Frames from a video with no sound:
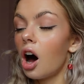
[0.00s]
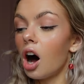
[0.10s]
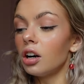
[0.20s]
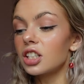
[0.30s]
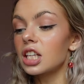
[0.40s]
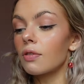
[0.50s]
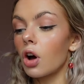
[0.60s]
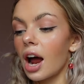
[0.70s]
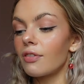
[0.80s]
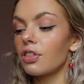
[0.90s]
Honestly, you've
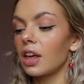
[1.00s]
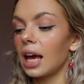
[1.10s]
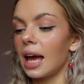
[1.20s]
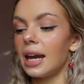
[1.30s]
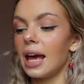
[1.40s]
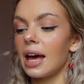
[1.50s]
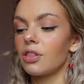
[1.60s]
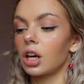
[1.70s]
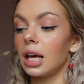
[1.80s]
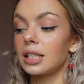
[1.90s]
got everything in here.
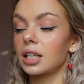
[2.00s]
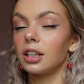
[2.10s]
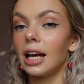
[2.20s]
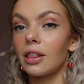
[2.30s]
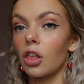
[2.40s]
It's clear